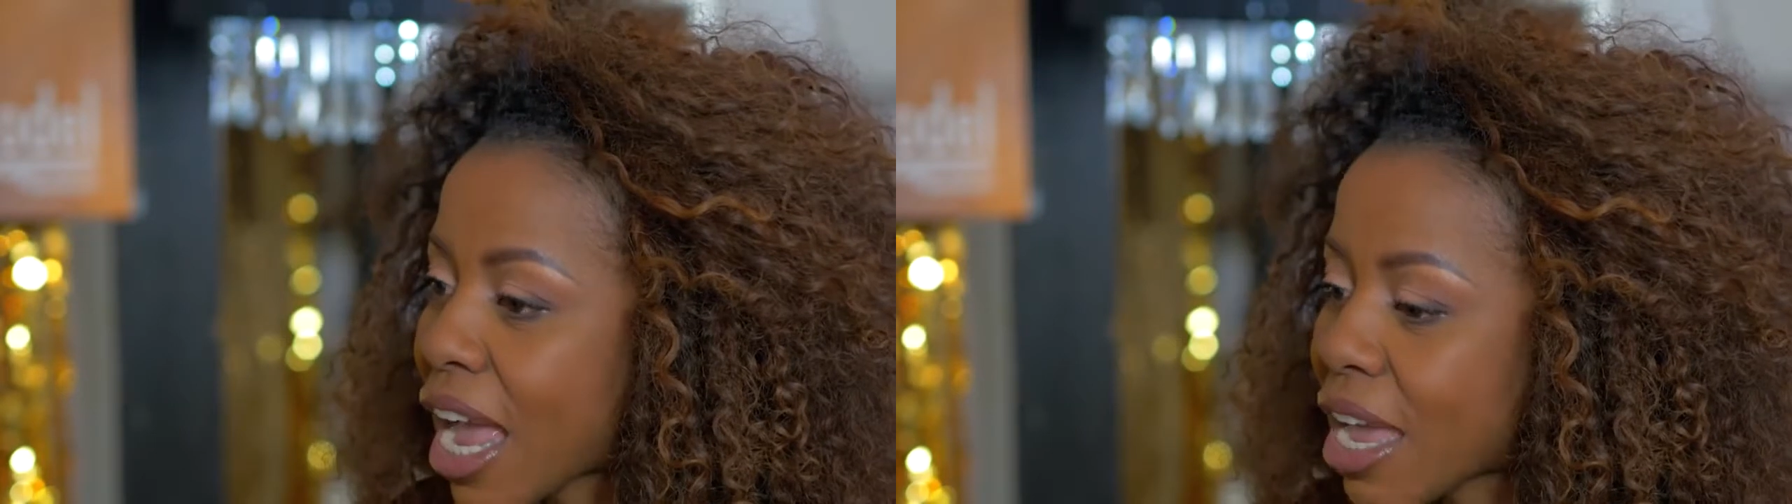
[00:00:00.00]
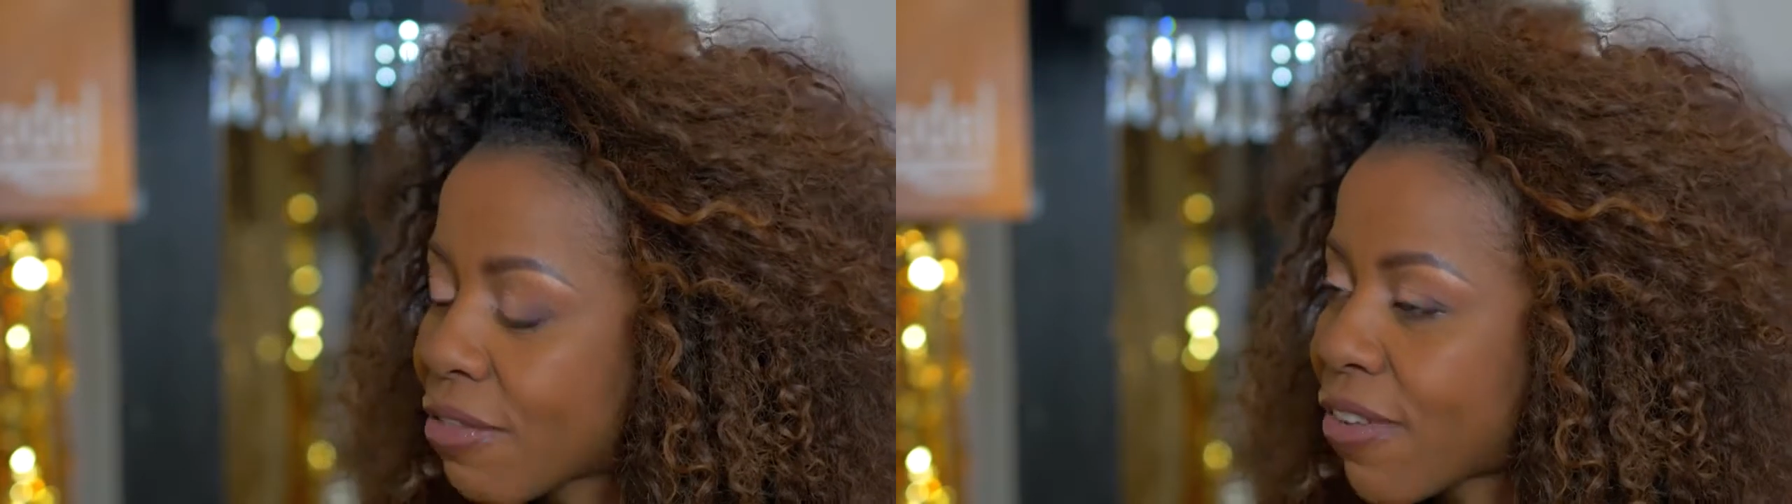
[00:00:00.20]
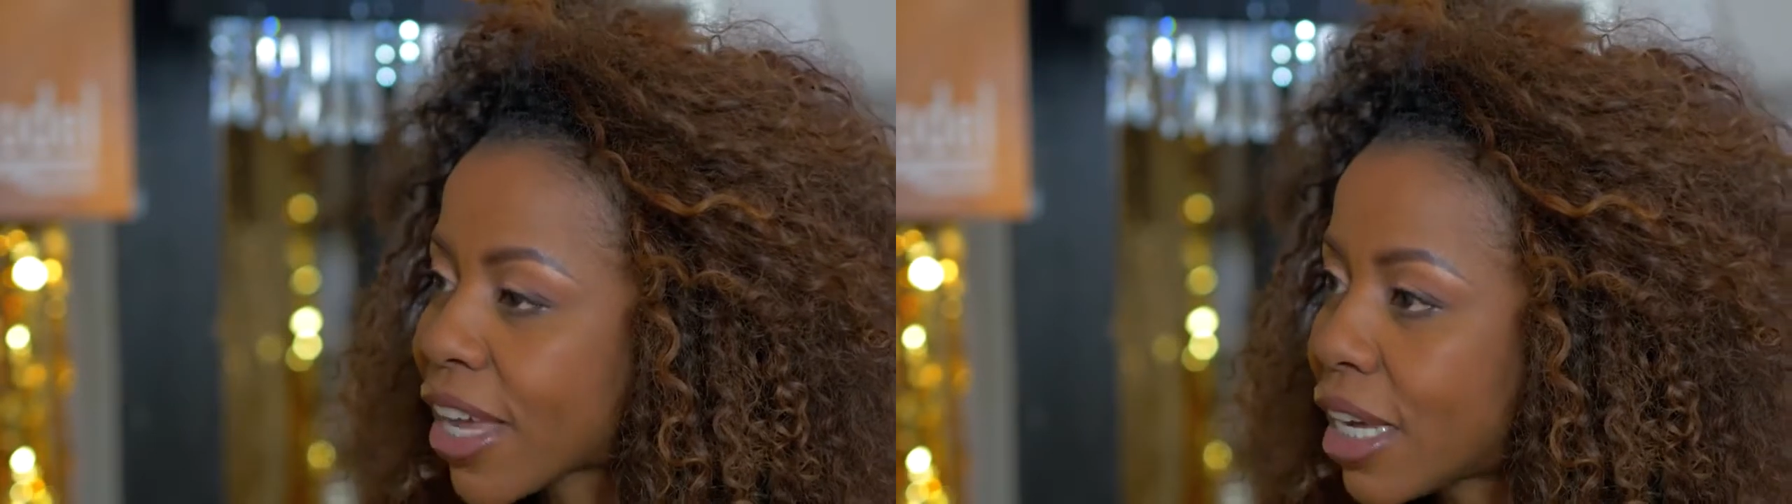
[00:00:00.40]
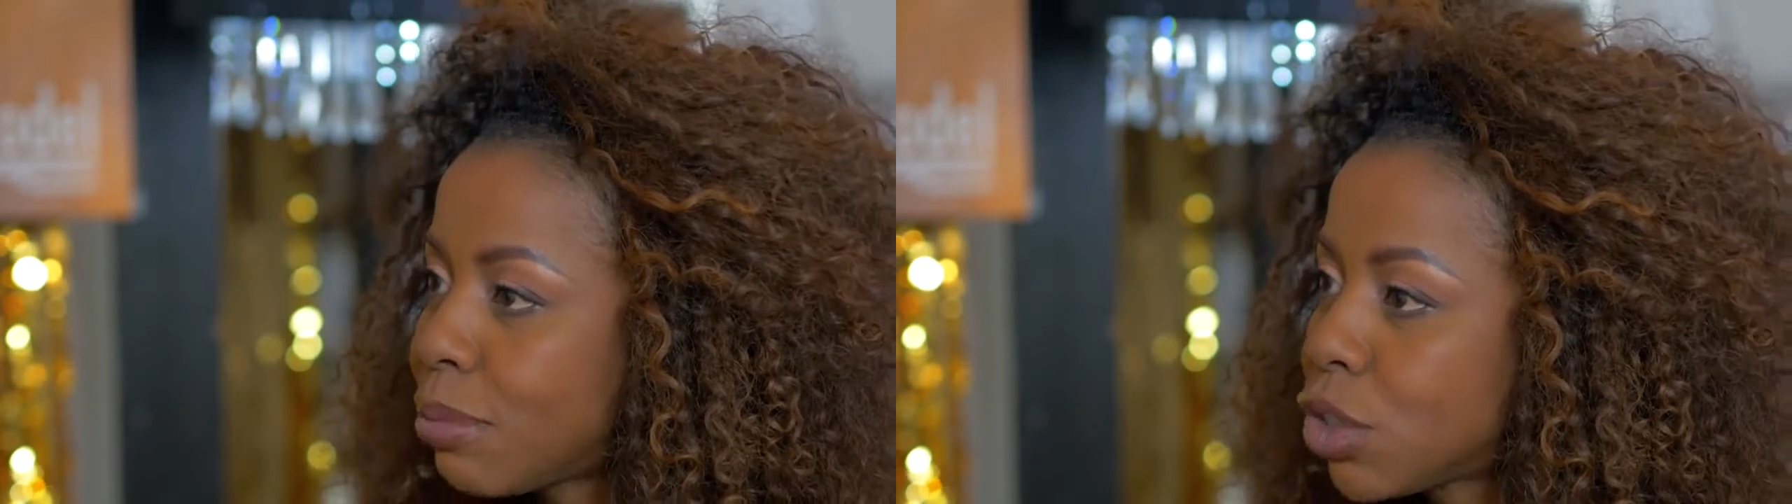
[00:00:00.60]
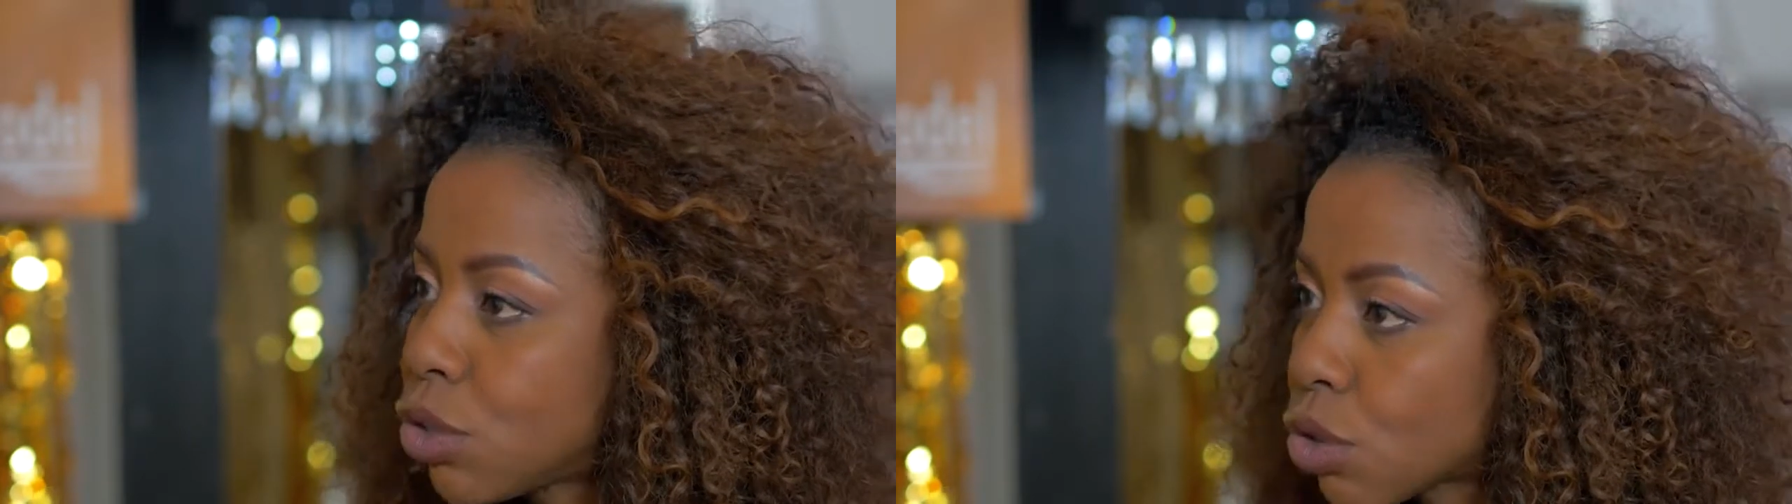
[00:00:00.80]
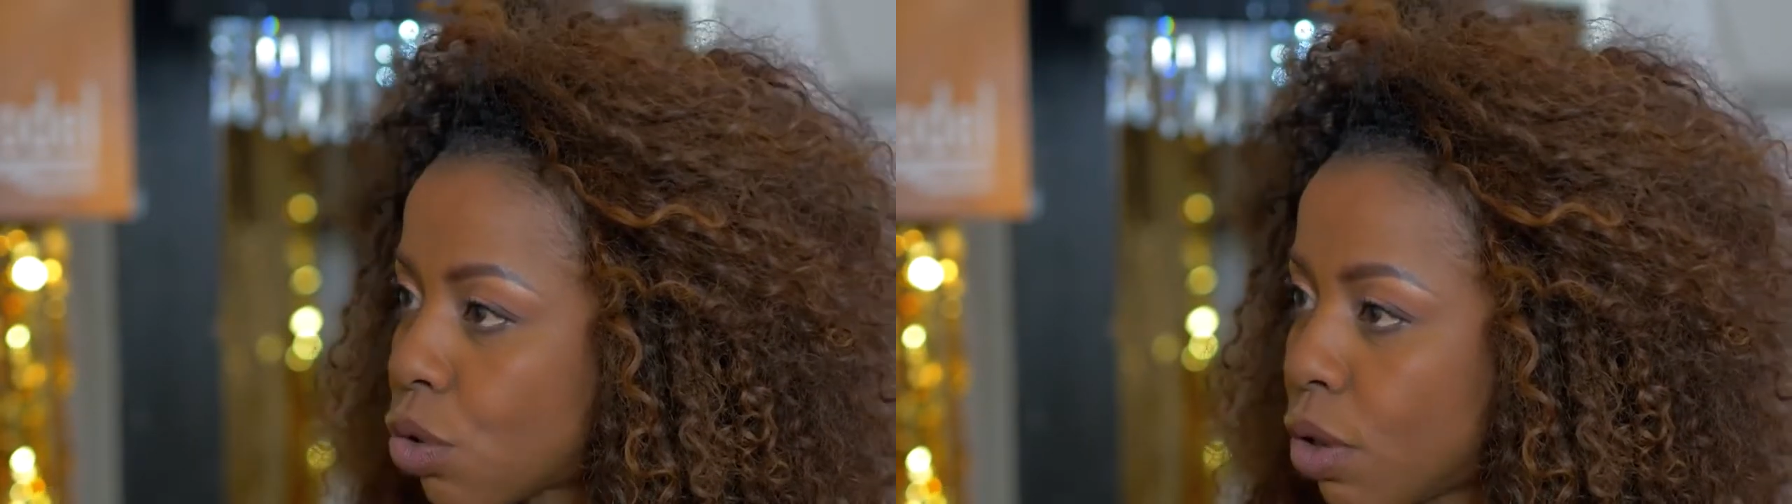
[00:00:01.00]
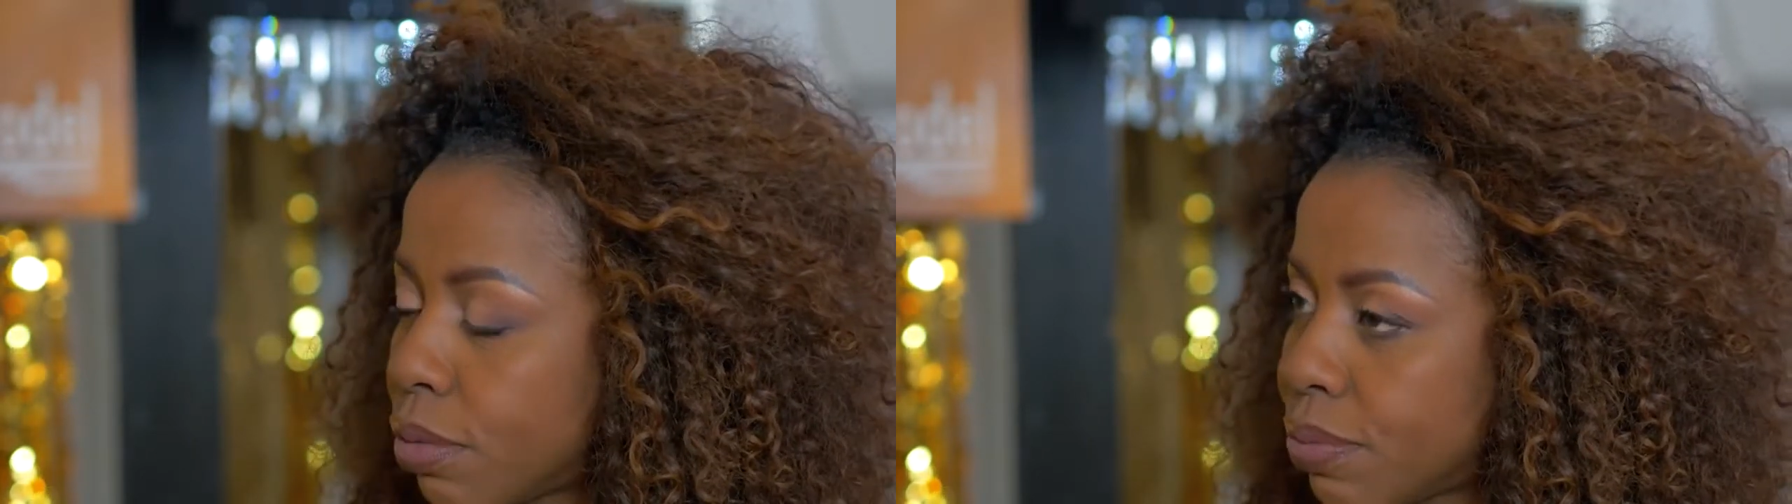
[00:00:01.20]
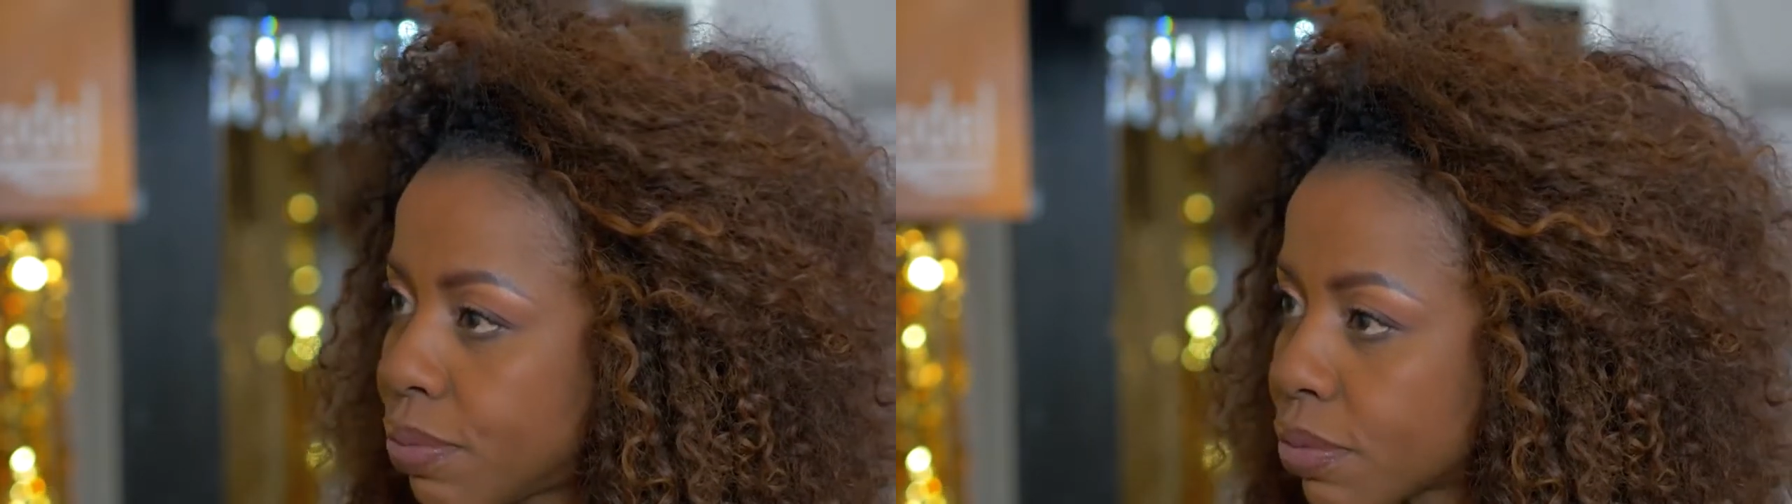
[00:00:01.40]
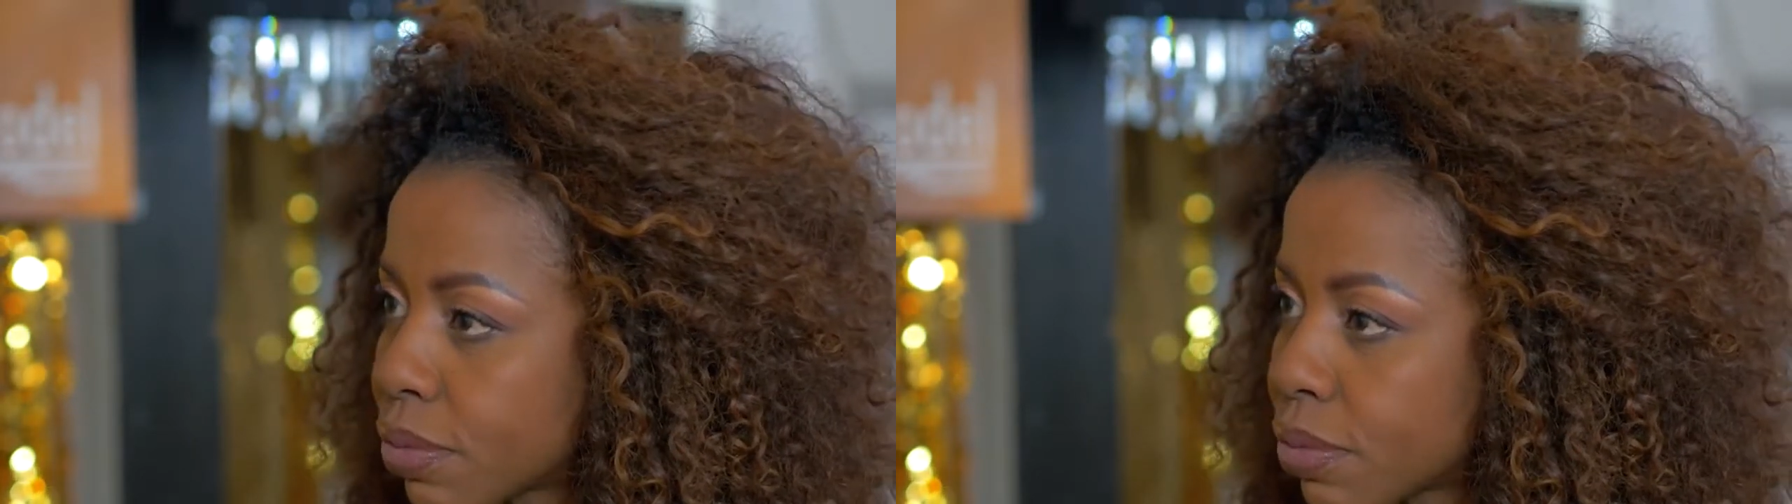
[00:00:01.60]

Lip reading: If I come to your school,